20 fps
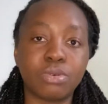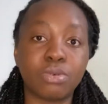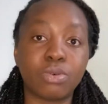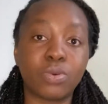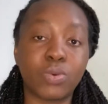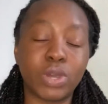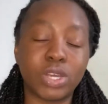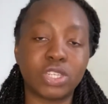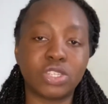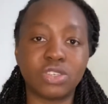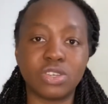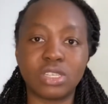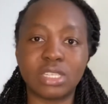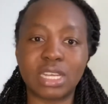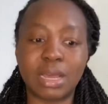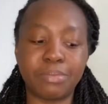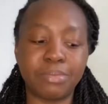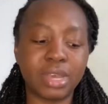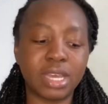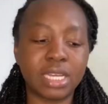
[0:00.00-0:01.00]
questions
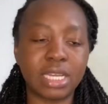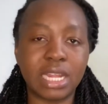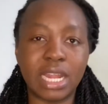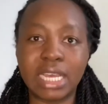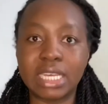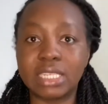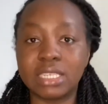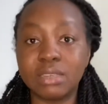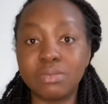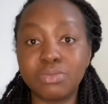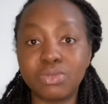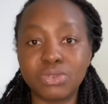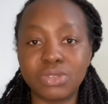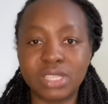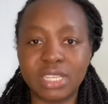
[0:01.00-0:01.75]
and make like simple